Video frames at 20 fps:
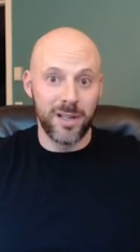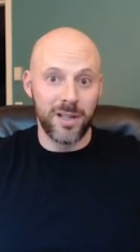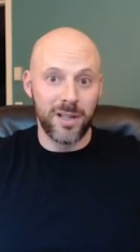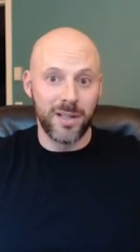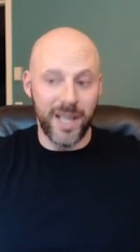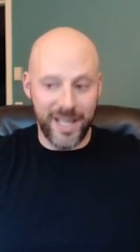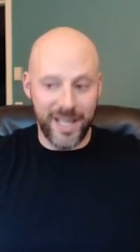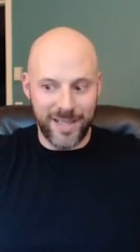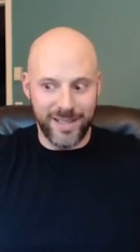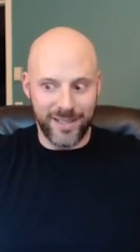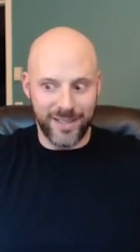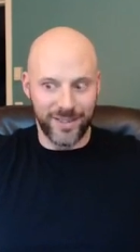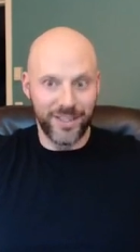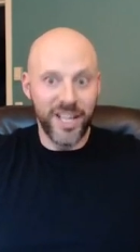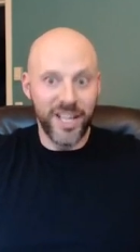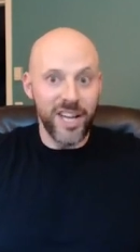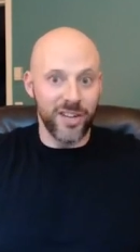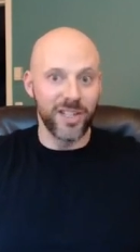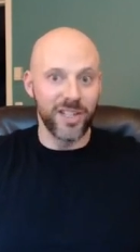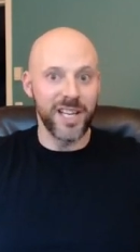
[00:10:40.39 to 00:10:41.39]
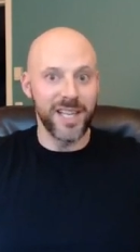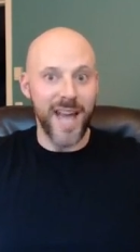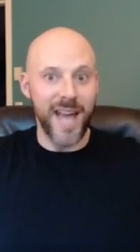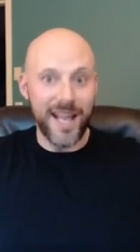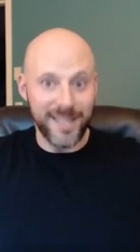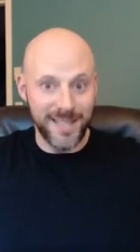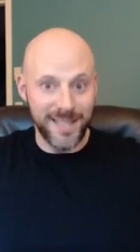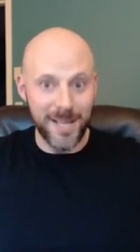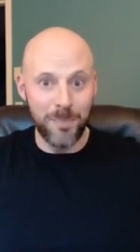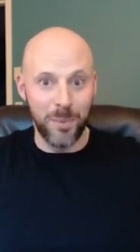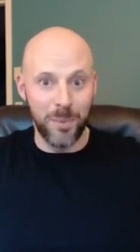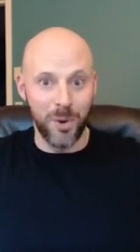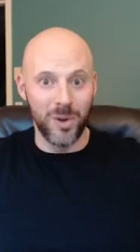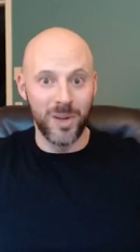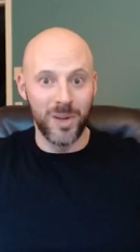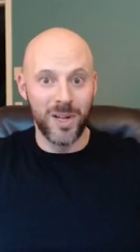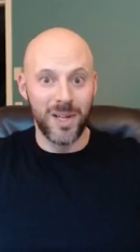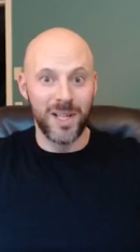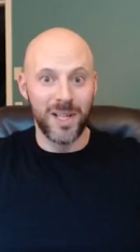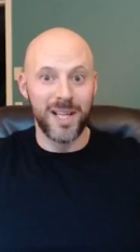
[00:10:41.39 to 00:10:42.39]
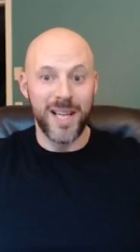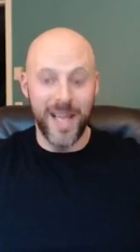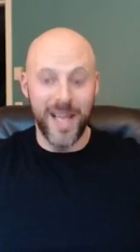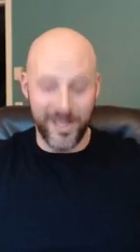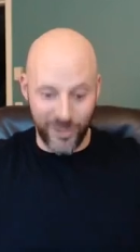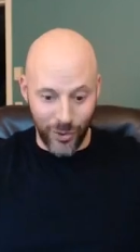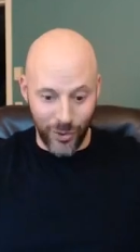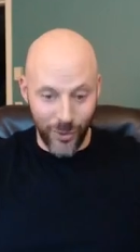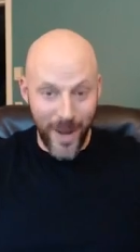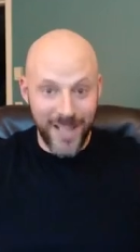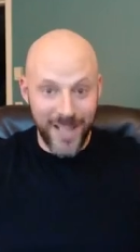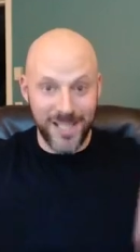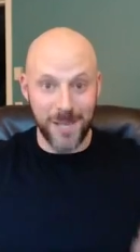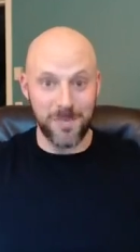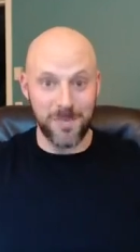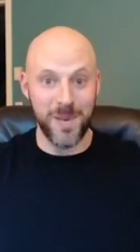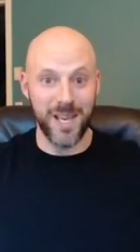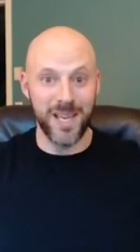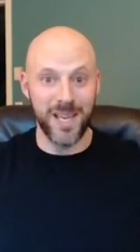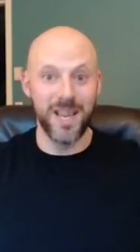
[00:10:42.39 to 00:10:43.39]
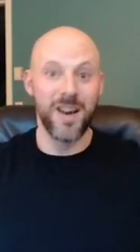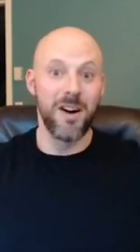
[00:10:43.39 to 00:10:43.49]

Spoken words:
Like it's literally that simple. It's a recipe.